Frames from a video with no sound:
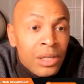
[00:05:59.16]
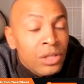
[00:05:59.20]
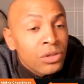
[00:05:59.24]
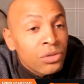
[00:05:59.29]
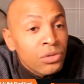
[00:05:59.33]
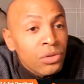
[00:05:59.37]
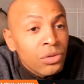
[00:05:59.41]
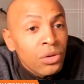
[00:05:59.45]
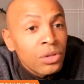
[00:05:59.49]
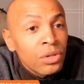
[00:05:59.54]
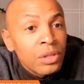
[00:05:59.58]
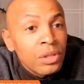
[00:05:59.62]

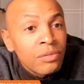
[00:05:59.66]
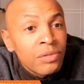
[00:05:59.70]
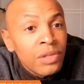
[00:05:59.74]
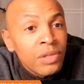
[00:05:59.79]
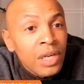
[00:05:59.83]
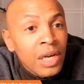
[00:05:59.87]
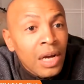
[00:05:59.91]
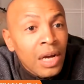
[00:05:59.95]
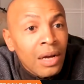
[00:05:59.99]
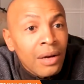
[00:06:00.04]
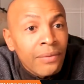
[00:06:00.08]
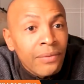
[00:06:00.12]
control of the
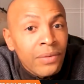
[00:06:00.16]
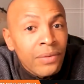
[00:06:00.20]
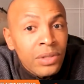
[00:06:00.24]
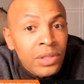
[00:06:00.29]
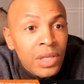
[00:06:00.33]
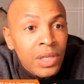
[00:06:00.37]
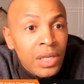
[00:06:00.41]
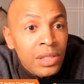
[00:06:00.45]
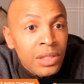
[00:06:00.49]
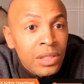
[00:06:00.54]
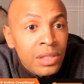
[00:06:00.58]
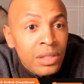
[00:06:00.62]

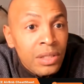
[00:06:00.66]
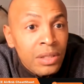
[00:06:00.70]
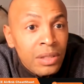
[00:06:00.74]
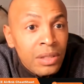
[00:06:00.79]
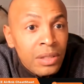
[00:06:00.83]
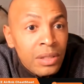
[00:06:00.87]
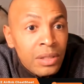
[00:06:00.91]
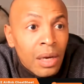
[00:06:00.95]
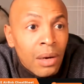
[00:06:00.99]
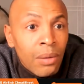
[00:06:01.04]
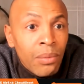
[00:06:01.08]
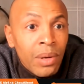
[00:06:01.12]
conversation
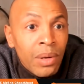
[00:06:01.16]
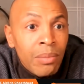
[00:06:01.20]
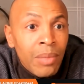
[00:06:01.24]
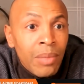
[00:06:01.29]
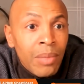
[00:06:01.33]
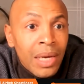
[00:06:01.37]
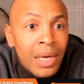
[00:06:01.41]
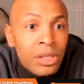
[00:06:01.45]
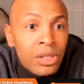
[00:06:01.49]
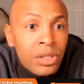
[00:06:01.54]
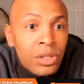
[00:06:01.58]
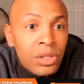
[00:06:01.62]
and we
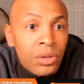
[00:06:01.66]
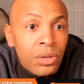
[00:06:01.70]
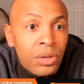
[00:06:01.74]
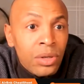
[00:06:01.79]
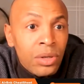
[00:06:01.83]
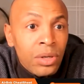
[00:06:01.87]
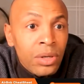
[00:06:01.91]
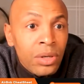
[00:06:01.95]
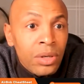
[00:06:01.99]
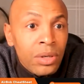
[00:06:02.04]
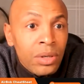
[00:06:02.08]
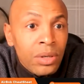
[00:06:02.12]
make
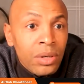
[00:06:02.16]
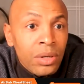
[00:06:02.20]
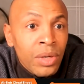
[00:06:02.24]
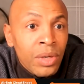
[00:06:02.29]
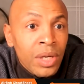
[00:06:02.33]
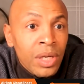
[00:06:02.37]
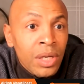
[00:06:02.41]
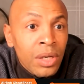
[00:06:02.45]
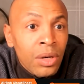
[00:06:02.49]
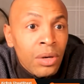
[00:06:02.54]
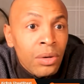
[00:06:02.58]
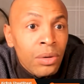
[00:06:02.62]
sure
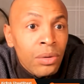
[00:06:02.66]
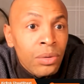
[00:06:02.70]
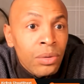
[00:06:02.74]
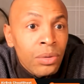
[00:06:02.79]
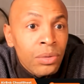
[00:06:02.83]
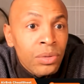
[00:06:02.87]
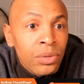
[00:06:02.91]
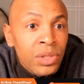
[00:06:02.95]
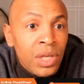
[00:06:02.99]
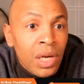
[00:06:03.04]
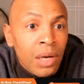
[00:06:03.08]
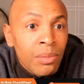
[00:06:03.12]
we know
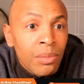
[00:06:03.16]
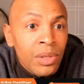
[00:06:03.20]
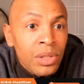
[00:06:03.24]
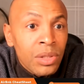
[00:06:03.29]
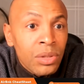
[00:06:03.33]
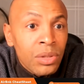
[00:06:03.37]
who's coming